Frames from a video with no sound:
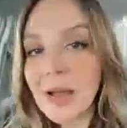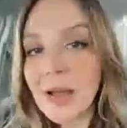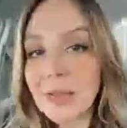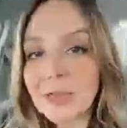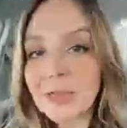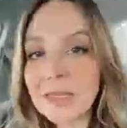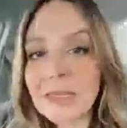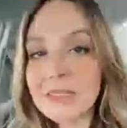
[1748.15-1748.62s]

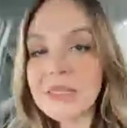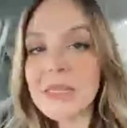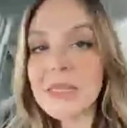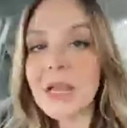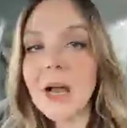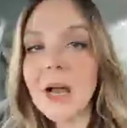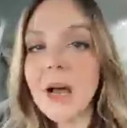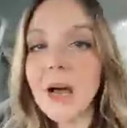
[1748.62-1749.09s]
on your
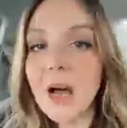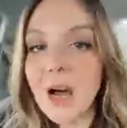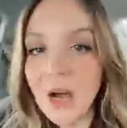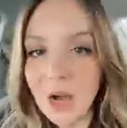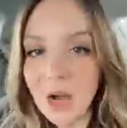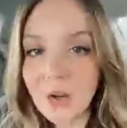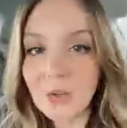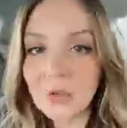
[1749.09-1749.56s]
screen,
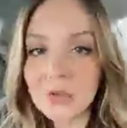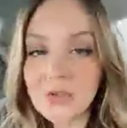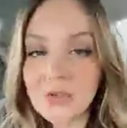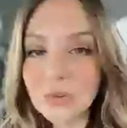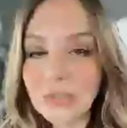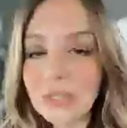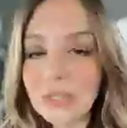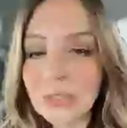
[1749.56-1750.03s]

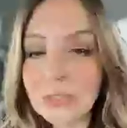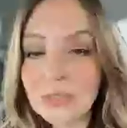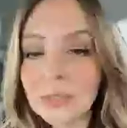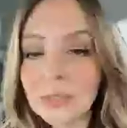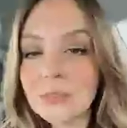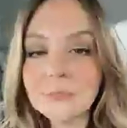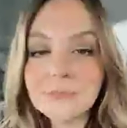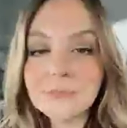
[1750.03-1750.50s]

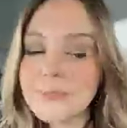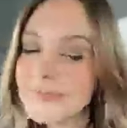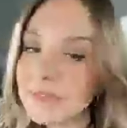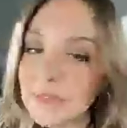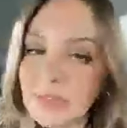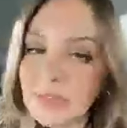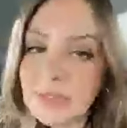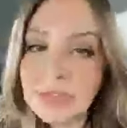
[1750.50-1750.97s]
and it just
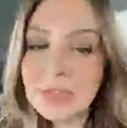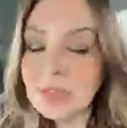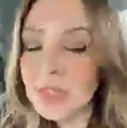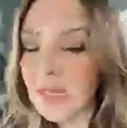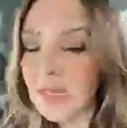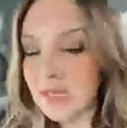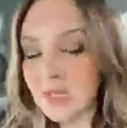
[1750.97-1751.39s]
overheated.